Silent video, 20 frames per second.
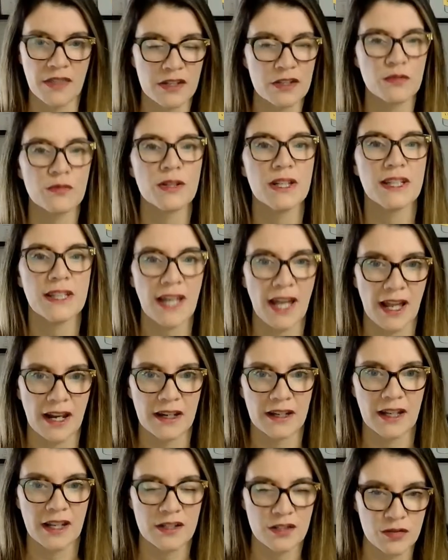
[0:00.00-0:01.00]
and then do it
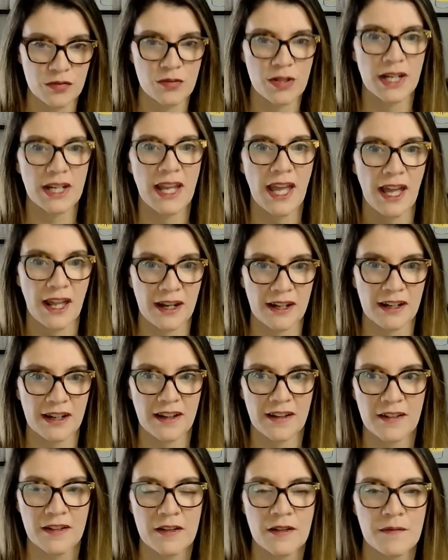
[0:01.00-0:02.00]
again and do it again.
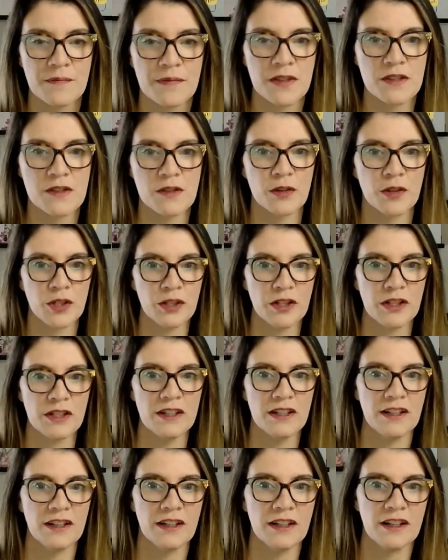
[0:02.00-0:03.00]
So
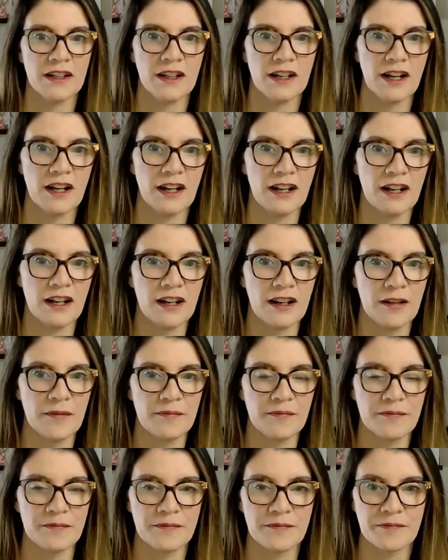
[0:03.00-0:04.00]
good.
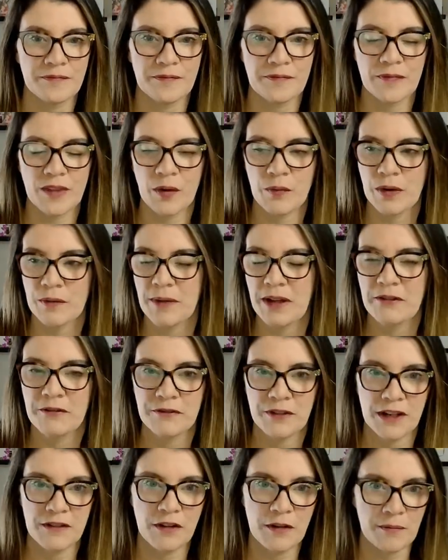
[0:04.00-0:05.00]
One of my
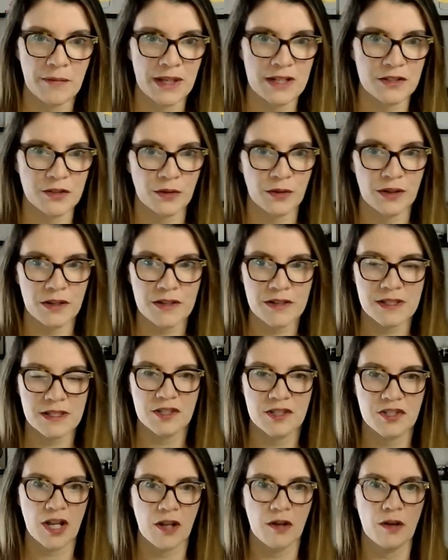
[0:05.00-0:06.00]
favorite mentors,
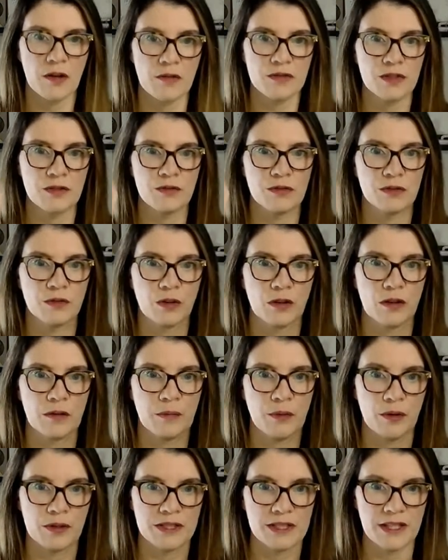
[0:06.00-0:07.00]
shout out to Laurel
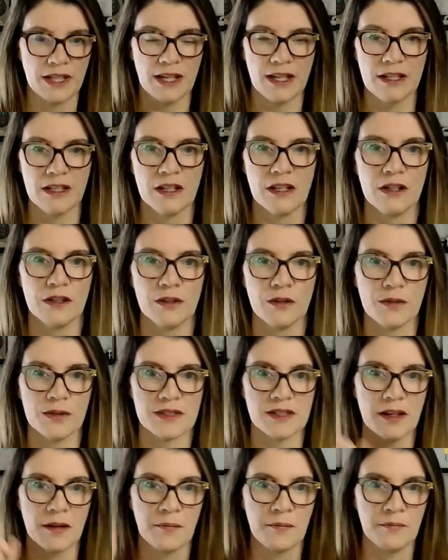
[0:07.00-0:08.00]
Portier, who
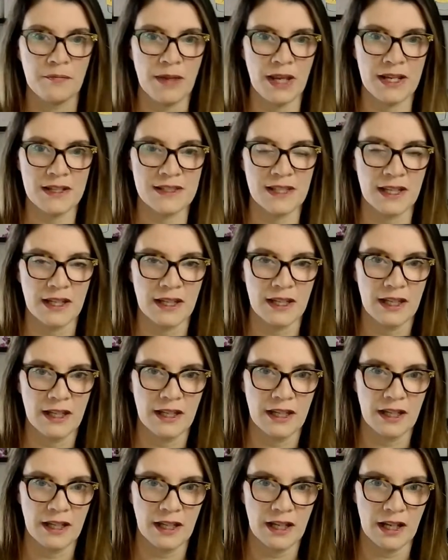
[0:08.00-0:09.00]
is an amazing
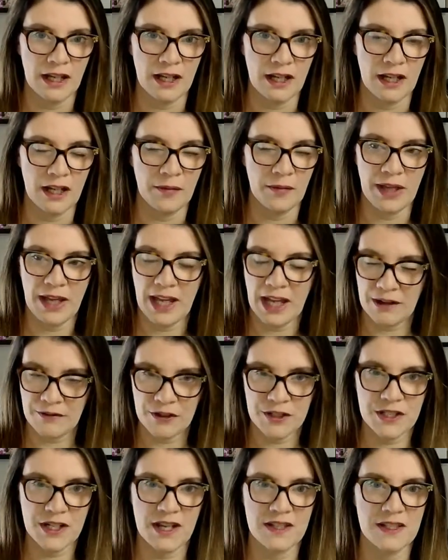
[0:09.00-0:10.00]

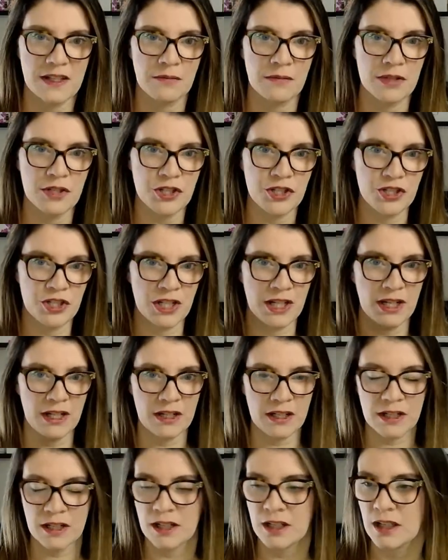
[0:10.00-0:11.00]
advertising
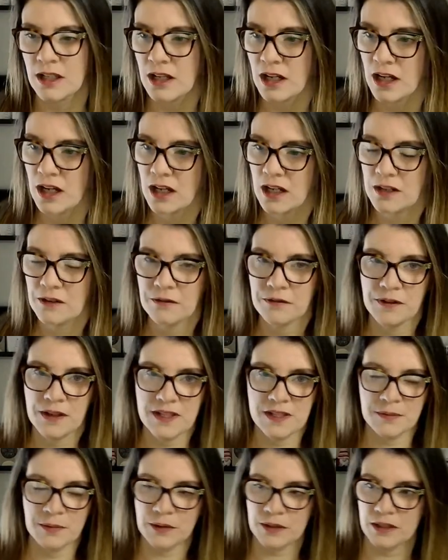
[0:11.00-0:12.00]
machine on
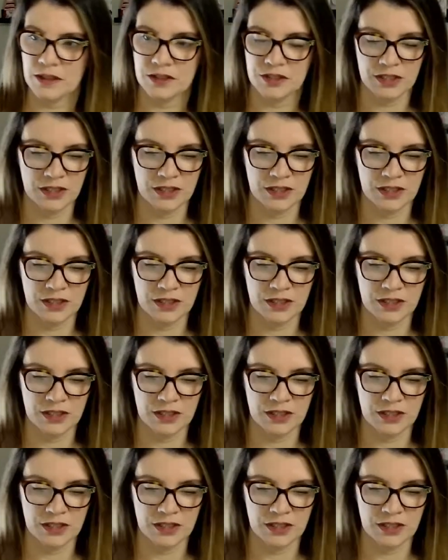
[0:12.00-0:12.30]
Facebook.